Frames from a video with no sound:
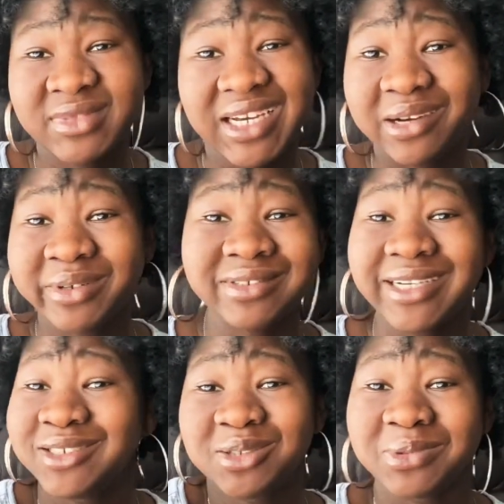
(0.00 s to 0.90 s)
I
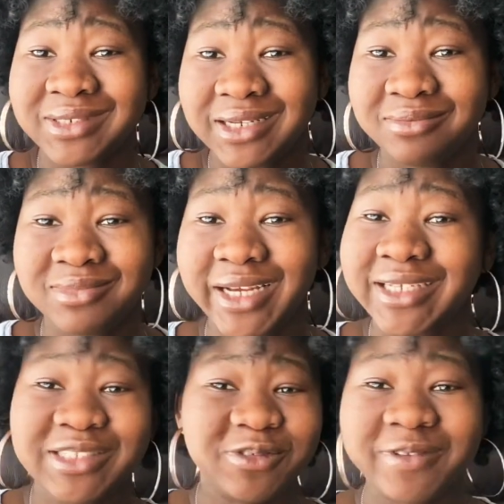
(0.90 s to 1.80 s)
just want them. Like,
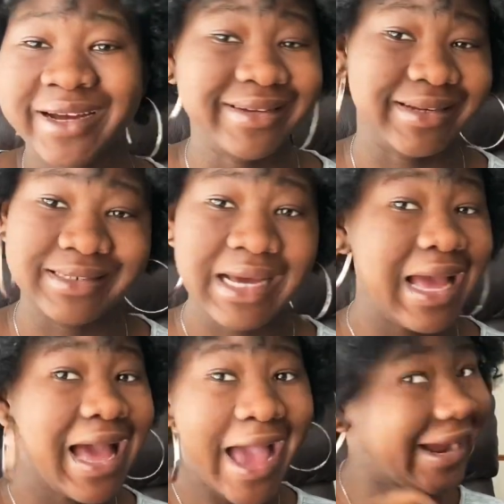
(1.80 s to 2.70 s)
they're fine. And
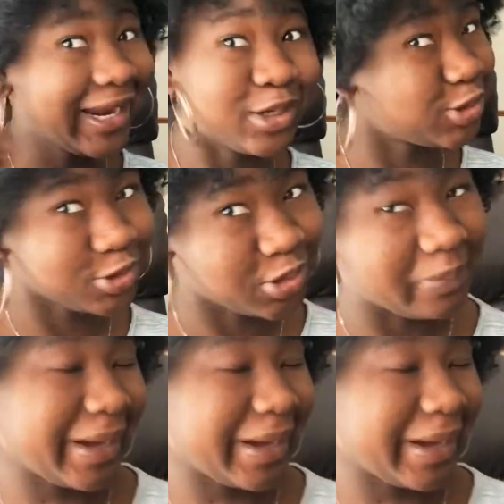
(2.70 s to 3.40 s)
I cannot just not buy